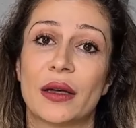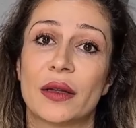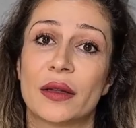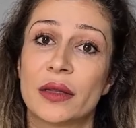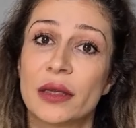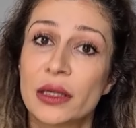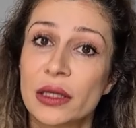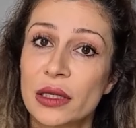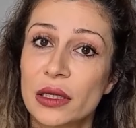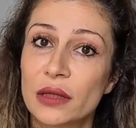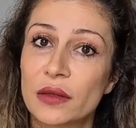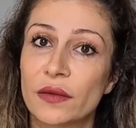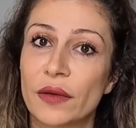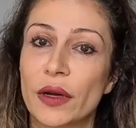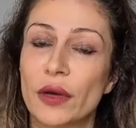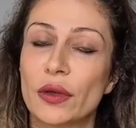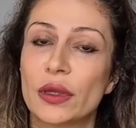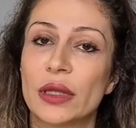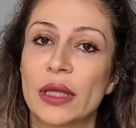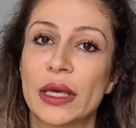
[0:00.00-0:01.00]
this is
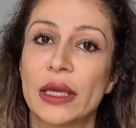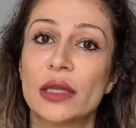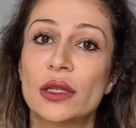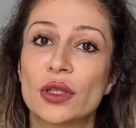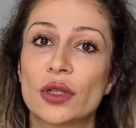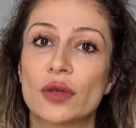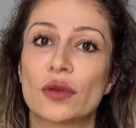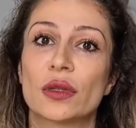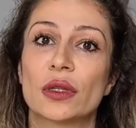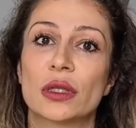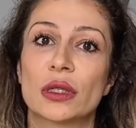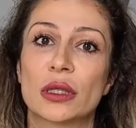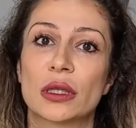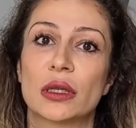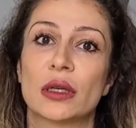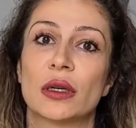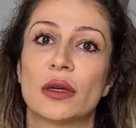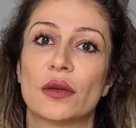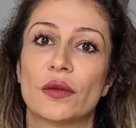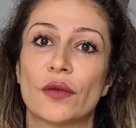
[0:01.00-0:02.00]
very dangerous
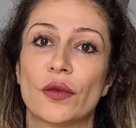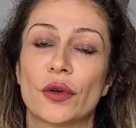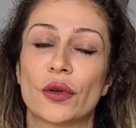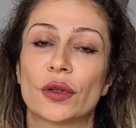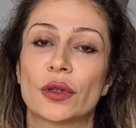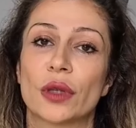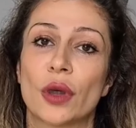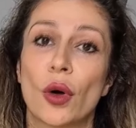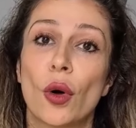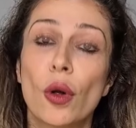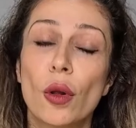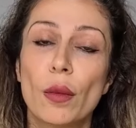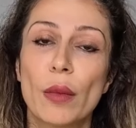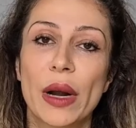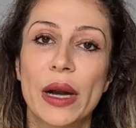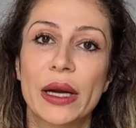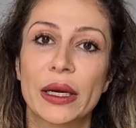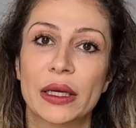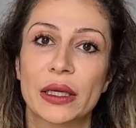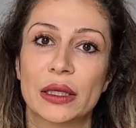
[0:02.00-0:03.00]
for the whole
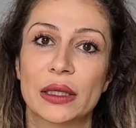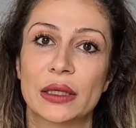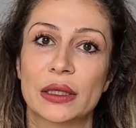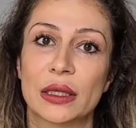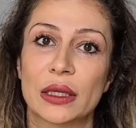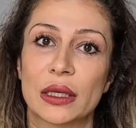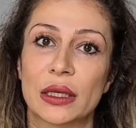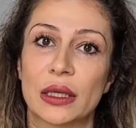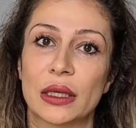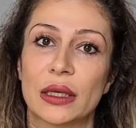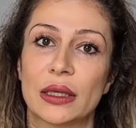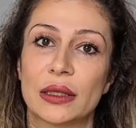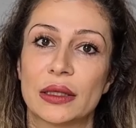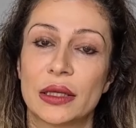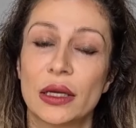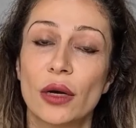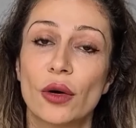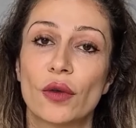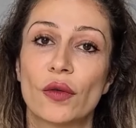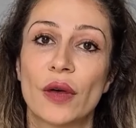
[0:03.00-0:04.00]
market
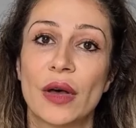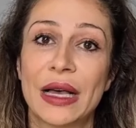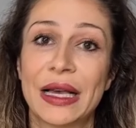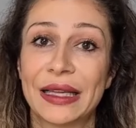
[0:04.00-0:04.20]
itself.